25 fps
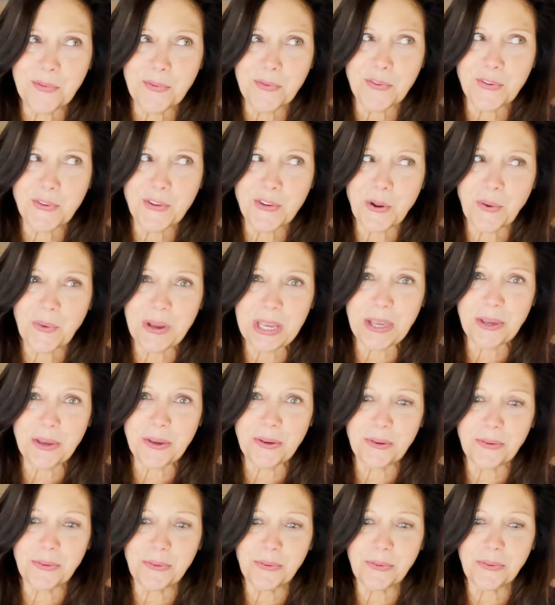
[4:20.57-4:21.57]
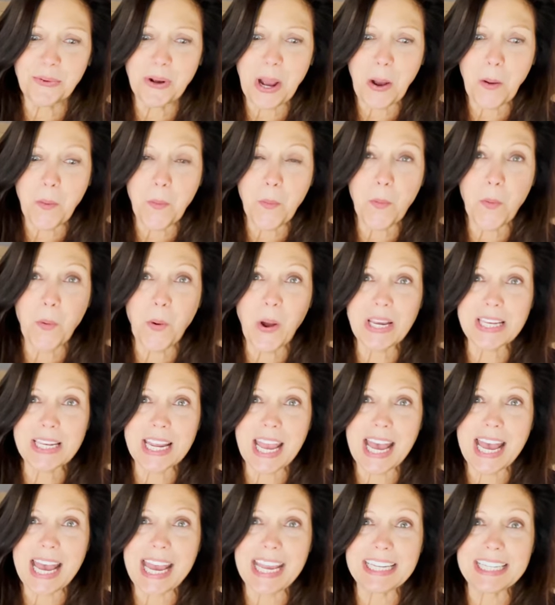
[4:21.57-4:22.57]
showing you what
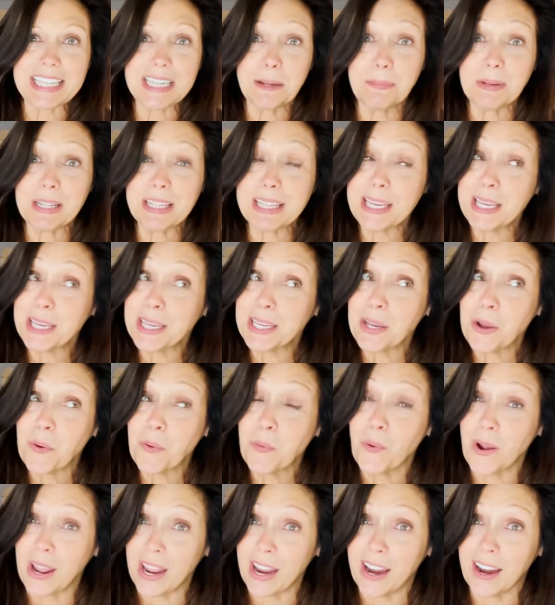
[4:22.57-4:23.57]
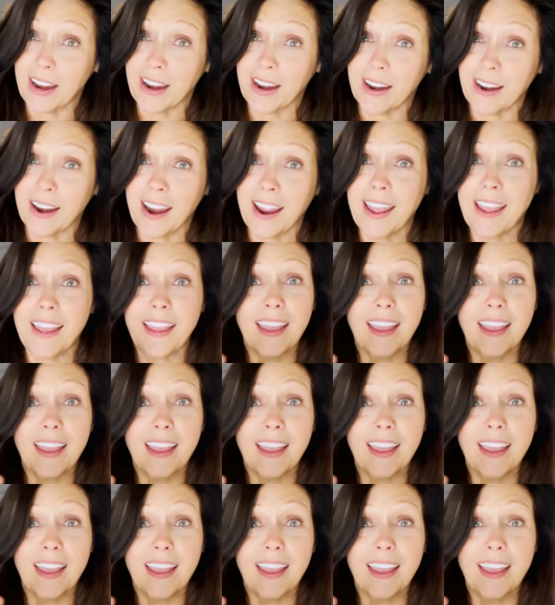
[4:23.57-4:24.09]
I typically wear.